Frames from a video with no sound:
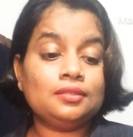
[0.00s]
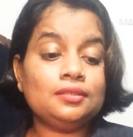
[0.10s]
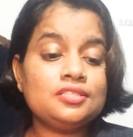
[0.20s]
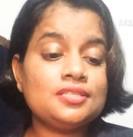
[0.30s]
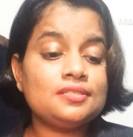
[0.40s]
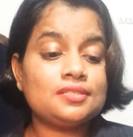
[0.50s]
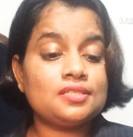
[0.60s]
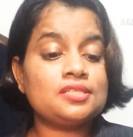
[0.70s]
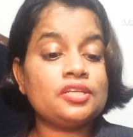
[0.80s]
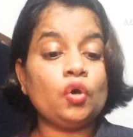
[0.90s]
There is a
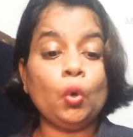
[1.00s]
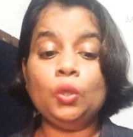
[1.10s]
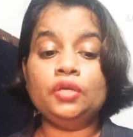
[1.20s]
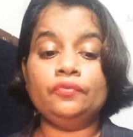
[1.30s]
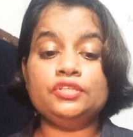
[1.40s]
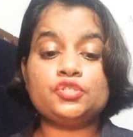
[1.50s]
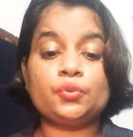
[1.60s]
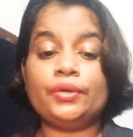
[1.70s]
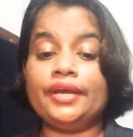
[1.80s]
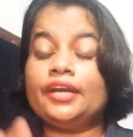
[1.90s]
dusty old
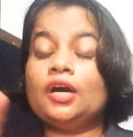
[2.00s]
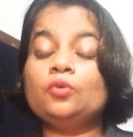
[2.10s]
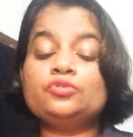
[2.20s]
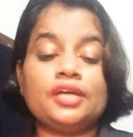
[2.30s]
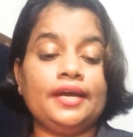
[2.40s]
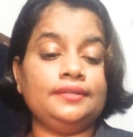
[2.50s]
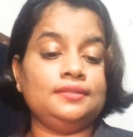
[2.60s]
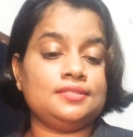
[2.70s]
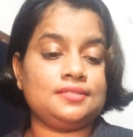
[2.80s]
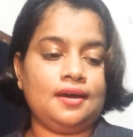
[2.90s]
window around
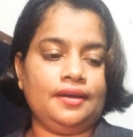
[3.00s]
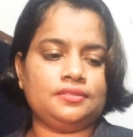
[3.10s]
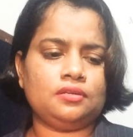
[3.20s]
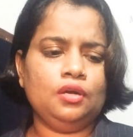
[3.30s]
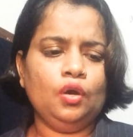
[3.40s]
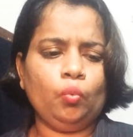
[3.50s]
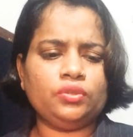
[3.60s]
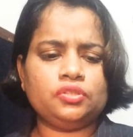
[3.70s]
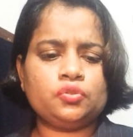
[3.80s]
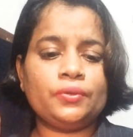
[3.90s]
at the side
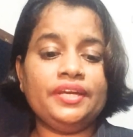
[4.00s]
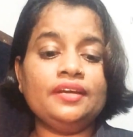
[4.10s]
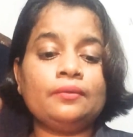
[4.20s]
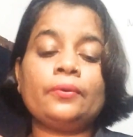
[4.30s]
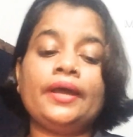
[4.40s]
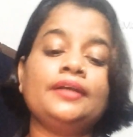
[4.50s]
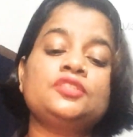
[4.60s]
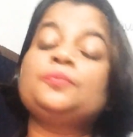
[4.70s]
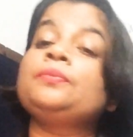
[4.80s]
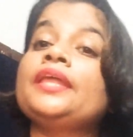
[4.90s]
with a 3
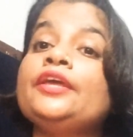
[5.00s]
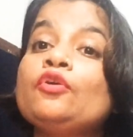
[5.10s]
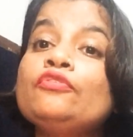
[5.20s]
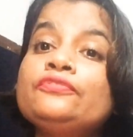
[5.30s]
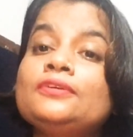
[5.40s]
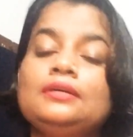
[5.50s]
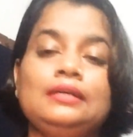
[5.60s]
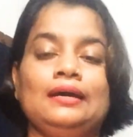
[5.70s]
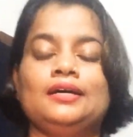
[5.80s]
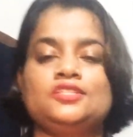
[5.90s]
cracked pane of
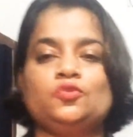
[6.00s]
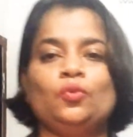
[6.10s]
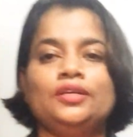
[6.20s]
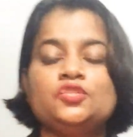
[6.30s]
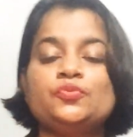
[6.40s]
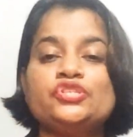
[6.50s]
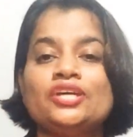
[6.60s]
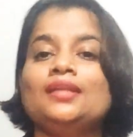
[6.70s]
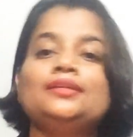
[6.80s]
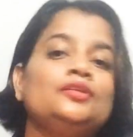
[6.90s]
glass. What is
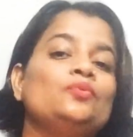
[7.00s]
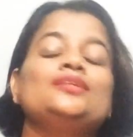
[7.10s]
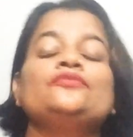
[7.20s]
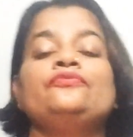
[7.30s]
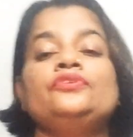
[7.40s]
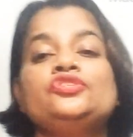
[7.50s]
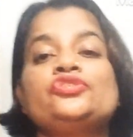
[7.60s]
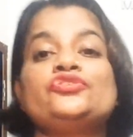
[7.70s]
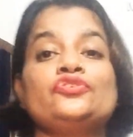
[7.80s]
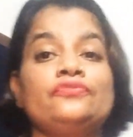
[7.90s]
speciality? What are the
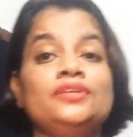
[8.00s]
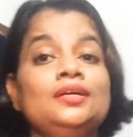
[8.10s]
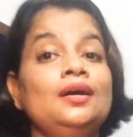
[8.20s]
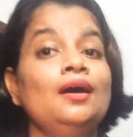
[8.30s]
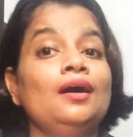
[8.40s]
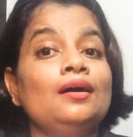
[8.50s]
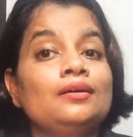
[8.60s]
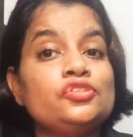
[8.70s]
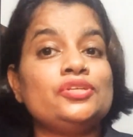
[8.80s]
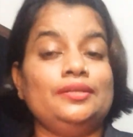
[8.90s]
features of the
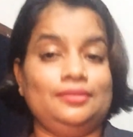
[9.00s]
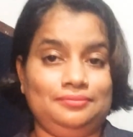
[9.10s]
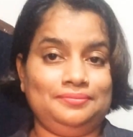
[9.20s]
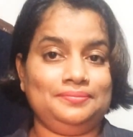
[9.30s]
shed?